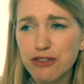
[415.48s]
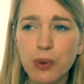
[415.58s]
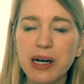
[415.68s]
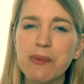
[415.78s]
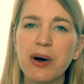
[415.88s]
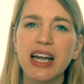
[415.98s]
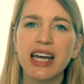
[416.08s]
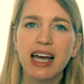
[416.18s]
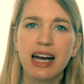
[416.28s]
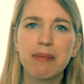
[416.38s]
21.
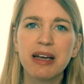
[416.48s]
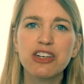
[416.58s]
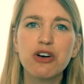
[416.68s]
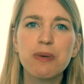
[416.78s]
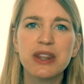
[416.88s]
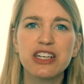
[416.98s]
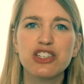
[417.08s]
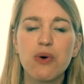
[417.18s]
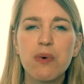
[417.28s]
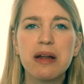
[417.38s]
And I'm like, no, but they
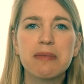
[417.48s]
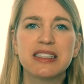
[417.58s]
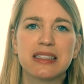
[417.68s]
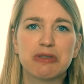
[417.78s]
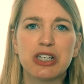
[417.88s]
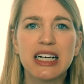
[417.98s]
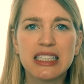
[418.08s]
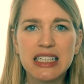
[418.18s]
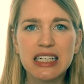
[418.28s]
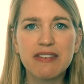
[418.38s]
don't want to be
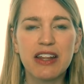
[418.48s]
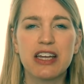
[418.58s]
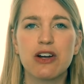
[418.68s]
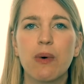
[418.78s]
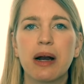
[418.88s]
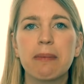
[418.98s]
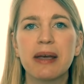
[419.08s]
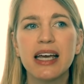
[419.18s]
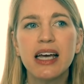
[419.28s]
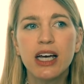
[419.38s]
subjective and they don't want to
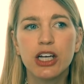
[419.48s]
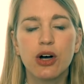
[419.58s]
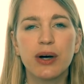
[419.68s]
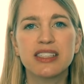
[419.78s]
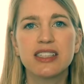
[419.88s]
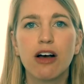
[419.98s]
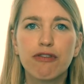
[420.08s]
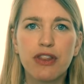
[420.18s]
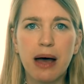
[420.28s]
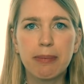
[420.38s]
be, you know, it's
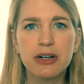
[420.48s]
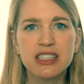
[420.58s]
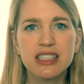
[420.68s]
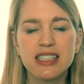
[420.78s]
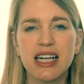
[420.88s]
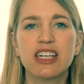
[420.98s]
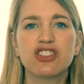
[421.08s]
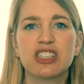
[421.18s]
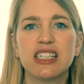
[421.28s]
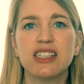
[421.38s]
not for that person to decide.
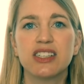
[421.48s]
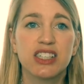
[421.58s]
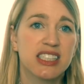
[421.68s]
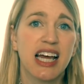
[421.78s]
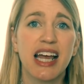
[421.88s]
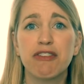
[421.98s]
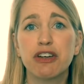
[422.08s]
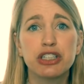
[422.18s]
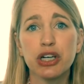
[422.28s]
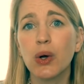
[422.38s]
It's just easier to say, if
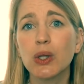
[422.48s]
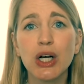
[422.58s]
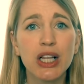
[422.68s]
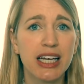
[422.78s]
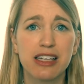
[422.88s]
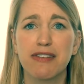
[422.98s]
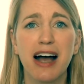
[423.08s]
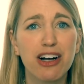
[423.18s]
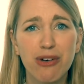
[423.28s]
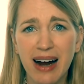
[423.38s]
you don't look like you've
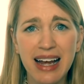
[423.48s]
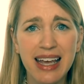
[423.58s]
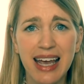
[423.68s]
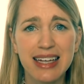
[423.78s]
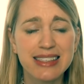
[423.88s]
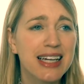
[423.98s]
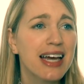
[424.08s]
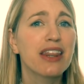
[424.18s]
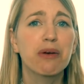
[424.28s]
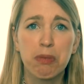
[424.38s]
got grandkids,
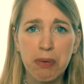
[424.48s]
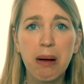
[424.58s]
then we're